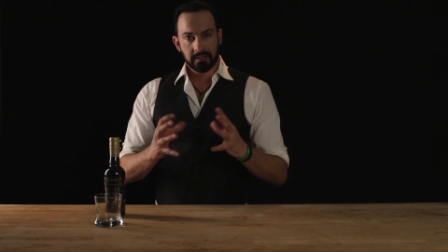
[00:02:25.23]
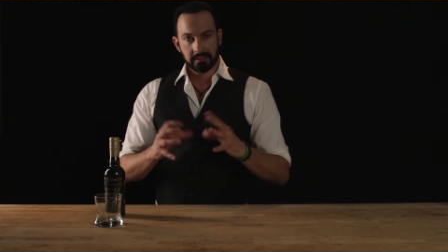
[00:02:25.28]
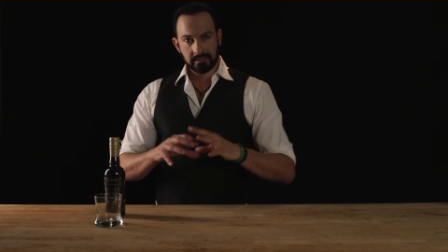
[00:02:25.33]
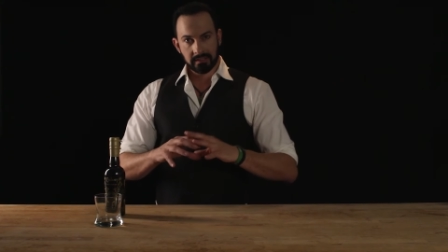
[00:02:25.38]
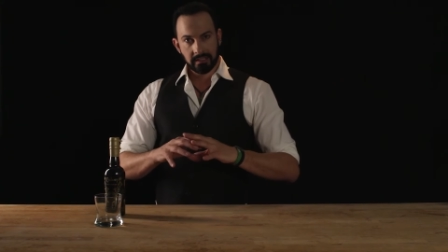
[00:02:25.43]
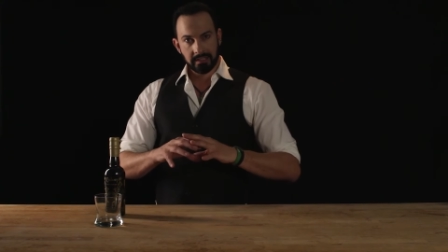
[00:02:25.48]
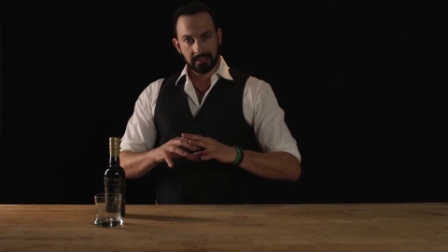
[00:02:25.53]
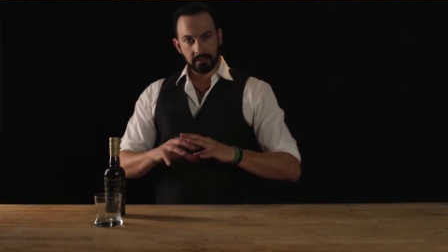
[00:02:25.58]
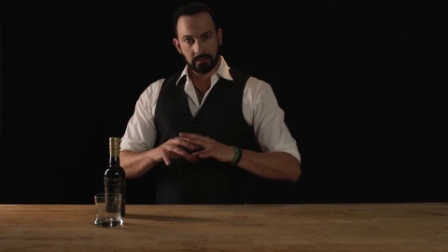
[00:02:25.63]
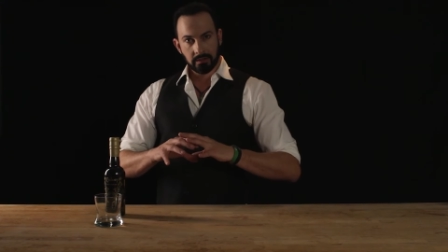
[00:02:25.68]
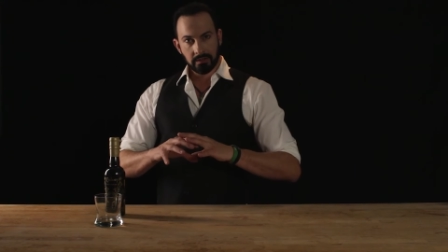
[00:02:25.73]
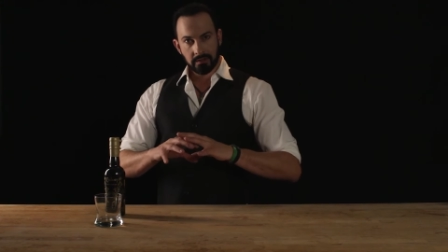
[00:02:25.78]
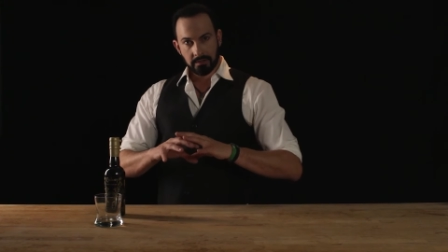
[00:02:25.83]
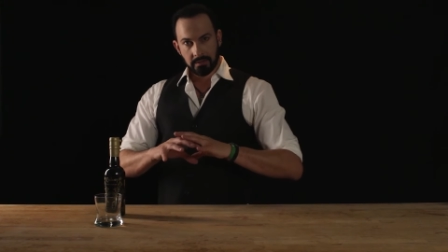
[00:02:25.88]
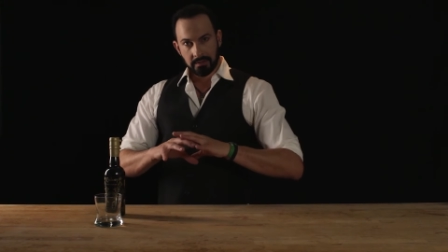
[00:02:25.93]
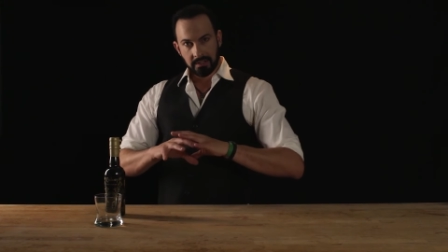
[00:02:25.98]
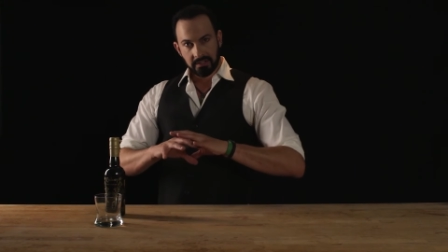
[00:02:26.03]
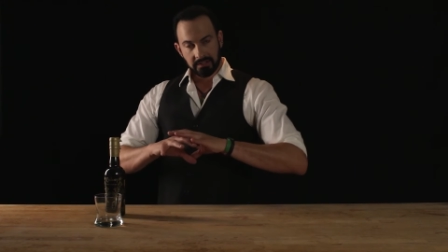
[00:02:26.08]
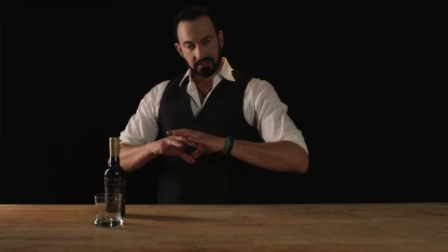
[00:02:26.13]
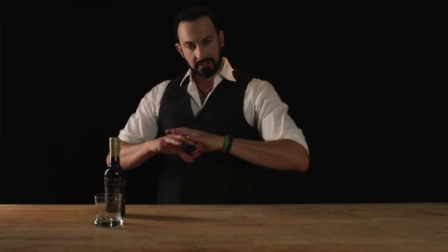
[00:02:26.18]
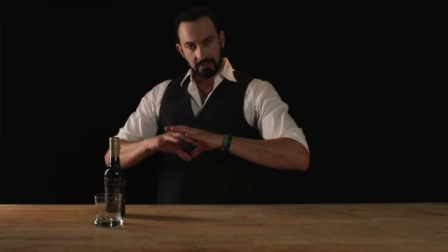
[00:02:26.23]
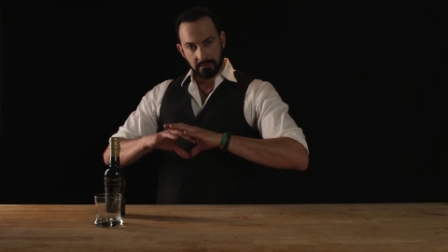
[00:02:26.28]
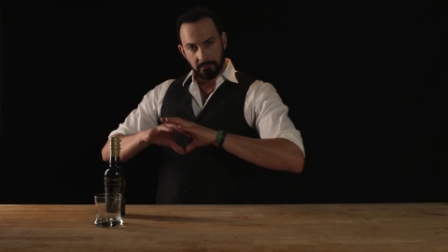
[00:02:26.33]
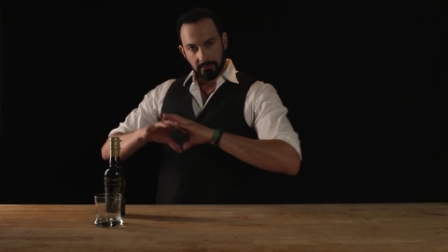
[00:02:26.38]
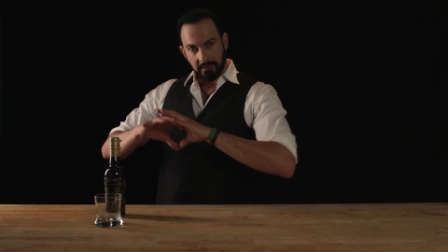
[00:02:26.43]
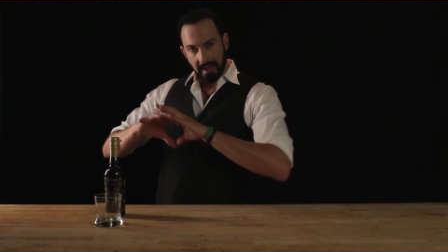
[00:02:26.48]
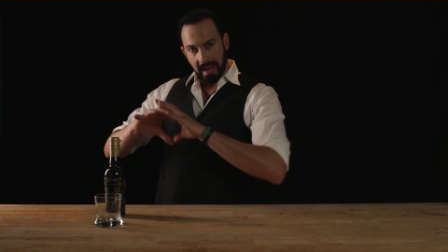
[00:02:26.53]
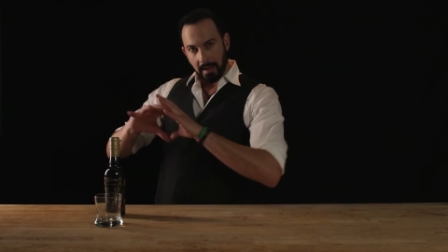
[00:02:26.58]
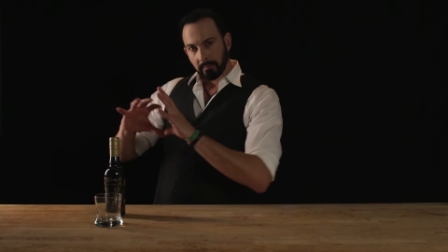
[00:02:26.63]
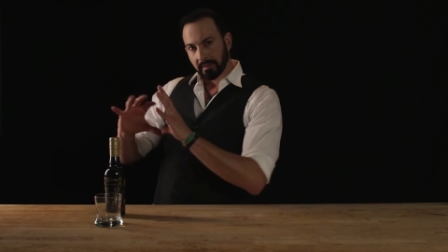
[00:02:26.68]
It's like, this is the
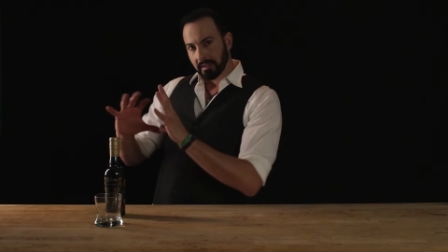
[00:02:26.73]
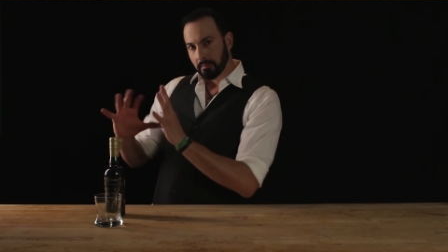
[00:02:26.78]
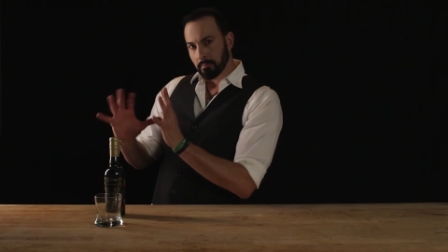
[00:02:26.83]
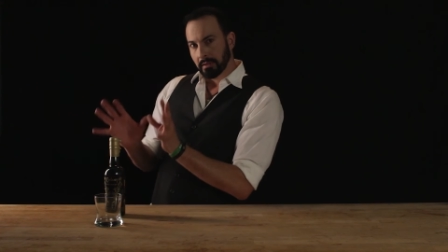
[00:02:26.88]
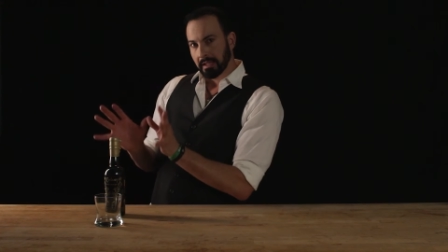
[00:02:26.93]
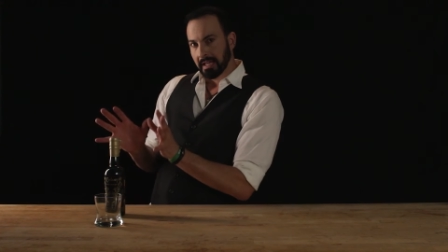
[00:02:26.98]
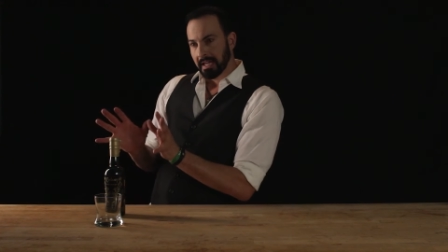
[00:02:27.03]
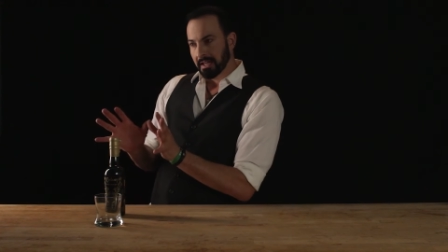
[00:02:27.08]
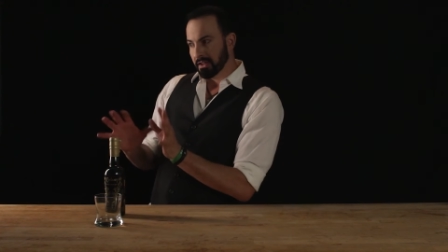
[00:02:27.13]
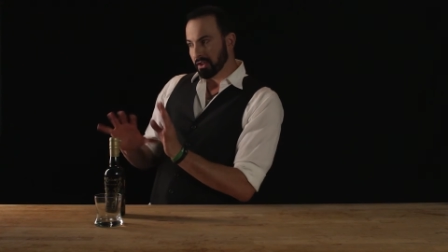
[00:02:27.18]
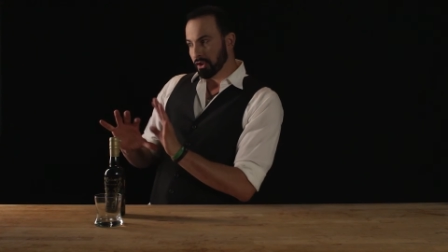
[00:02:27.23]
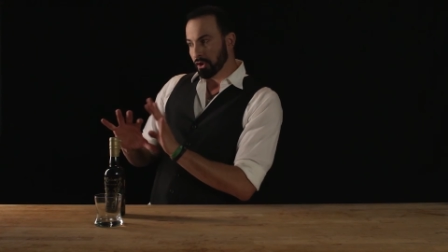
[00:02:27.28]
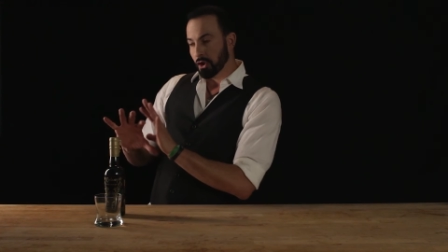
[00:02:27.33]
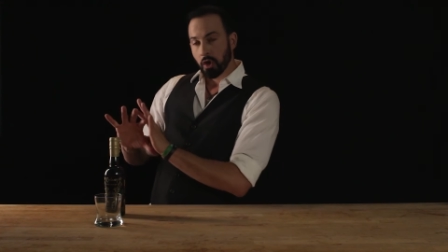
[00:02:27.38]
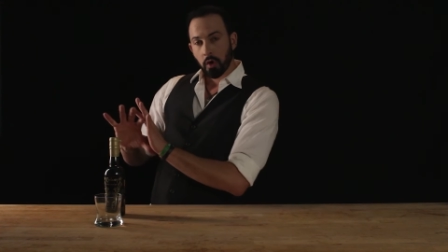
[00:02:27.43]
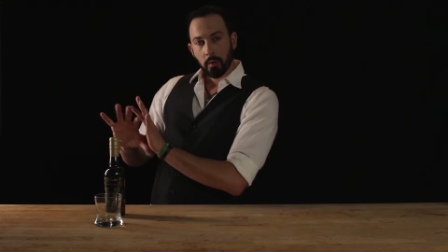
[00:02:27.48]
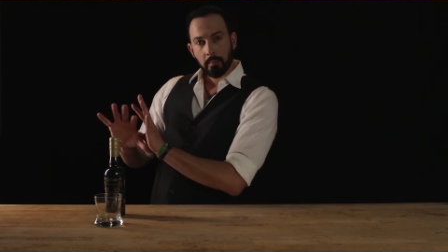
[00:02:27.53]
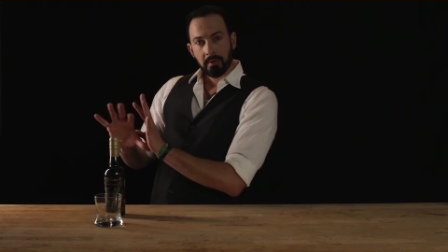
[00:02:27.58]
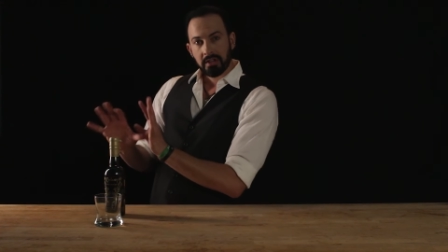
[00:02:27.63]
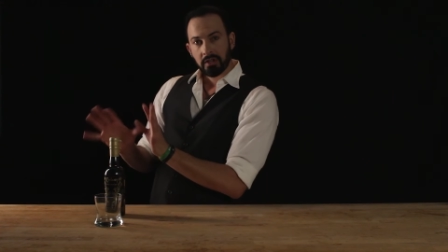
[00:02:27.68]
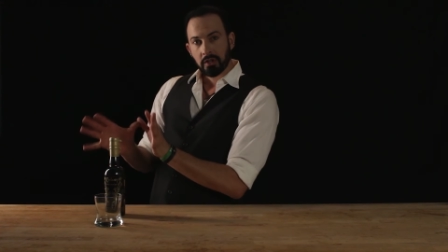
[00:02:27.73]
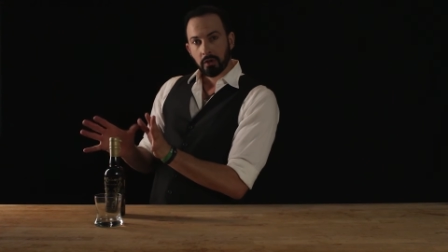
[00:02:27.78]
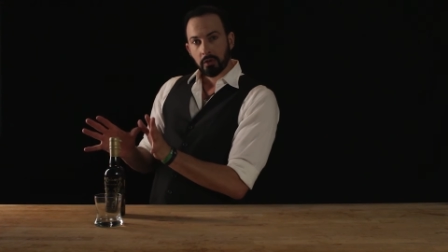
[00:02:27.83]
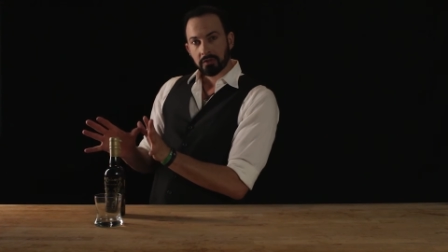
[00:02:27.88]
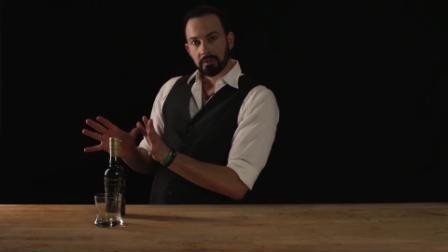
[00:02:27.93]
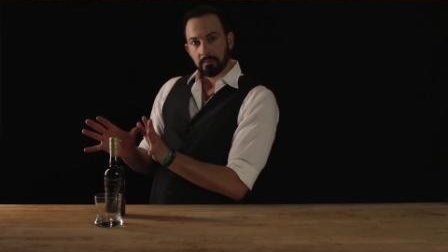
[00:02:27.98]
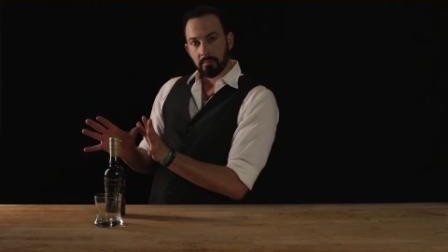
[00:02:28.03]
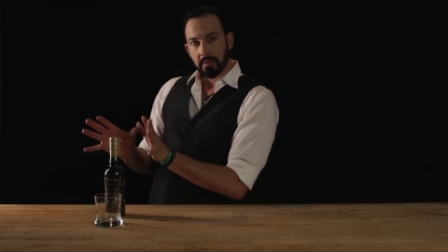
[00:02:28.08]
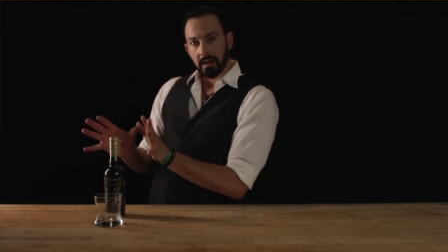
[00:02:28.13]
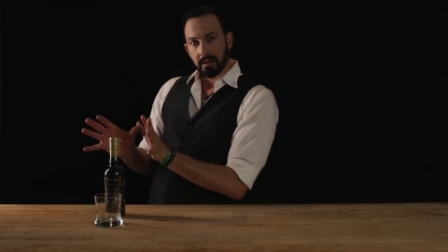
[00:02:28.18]
family blend and nobody
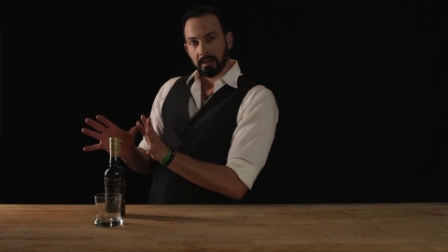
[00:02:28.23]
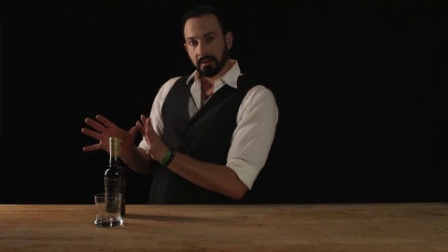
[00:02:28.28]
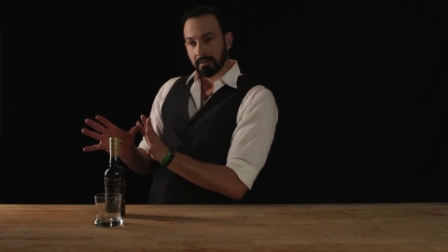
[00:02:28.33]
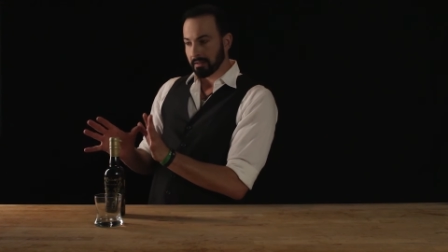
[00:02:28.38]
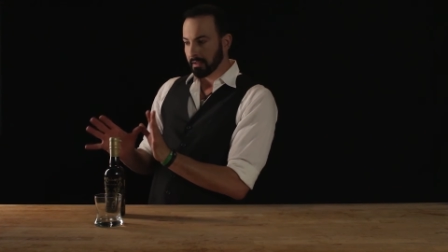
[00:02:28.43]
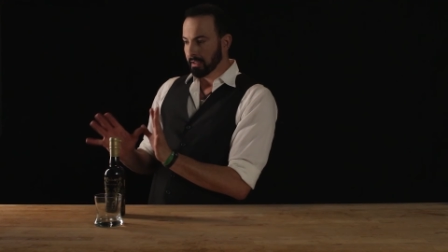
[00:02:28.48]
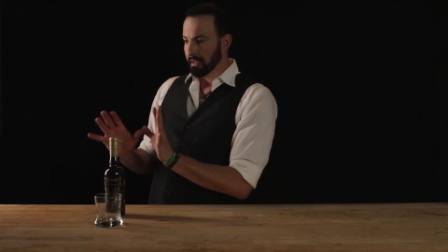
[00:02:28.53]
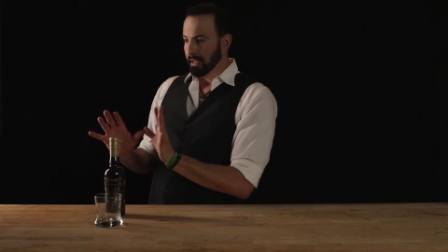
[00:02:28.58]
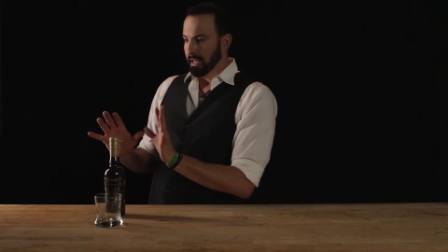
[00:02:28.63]
knows about it,